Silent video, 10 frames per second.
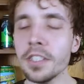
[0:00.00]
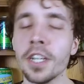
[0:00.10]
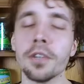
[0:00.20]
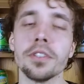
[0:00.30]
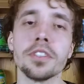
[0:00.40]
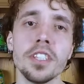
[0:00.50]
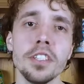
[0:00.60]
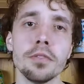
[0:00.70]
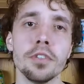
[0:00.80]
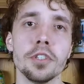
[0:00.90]
Now the
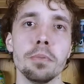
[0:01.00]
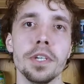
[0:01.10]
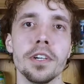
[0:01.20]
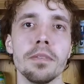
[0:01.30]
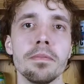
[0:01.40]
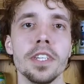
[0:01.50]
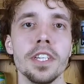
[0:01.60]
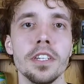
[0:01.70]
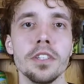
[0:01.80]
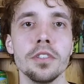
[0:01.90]
scent of this beer
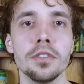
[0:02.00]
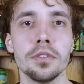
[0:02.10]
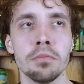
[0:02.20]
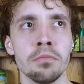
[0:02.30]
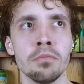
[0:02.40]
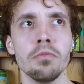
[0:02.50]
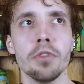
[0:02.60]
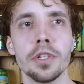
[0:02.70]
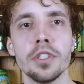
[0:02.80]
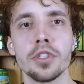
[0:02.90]
is
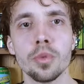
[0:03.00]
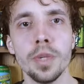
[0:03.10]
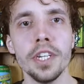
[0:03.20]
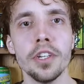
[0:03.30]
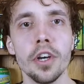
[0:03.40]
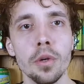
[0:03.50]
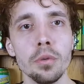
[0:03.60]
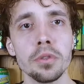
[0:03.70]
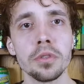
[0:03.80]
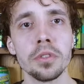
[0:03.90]
very sweet
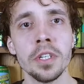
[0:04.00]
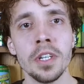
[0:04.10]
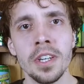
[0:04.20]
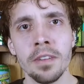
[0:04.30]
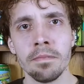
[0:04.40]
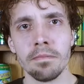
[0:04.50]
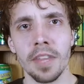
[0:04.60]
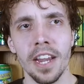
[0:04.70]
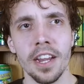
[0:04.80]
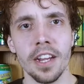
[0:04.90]
oats
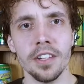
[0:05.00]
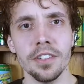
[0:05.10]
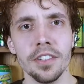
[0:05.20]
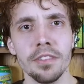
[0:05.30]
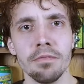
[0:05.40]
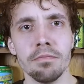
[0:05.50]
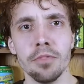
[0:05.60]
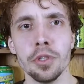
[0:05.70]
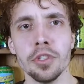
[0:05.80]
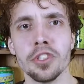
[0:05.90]
and
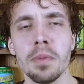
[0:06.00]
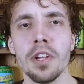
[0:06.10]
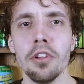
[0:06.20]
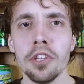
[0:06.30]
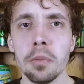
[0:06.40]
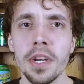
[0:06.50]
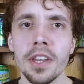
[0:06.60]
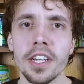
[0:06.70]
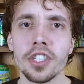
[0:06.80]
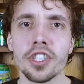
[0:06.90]
you can smell a little bit of
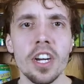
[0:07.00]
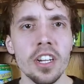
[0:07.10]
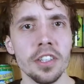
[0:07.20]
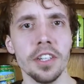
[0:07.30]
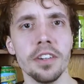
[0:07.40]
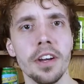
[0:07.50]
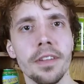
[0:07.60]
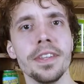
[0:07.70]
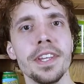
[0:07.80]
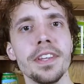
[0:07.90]
that chocolate
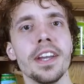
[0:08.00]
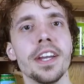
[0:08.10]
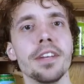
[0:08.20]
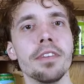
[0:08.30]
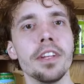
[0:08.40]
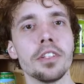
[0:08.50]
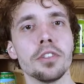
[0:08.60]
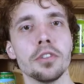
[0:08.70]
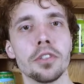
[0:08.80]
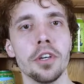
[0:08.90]
on the end of it because
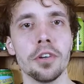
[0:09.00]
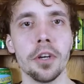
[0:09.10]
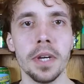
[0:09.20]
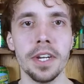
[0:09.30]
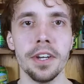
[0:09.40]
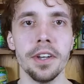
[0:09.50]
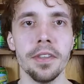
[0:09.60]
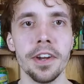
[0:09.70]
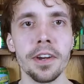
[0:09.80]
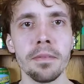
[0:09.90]
there's cocoa added in
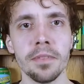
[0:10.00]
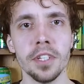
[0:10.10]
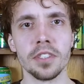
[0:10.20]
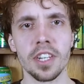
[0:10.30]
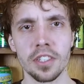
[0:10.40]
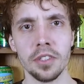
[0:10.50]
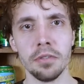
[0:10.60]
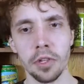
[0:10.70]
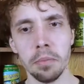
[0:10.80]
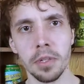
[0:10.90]
there. It's actually a
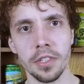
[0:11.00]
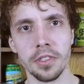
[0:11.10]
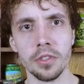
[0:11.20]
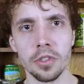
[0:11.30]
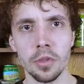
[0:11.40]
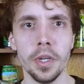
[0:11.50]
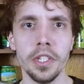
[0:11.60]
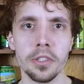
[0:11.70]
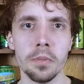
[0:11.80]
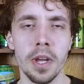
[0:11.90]
very pleasant,
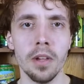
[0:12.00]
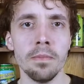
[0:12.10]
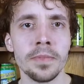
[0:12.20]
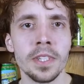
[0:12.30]
sweet smell.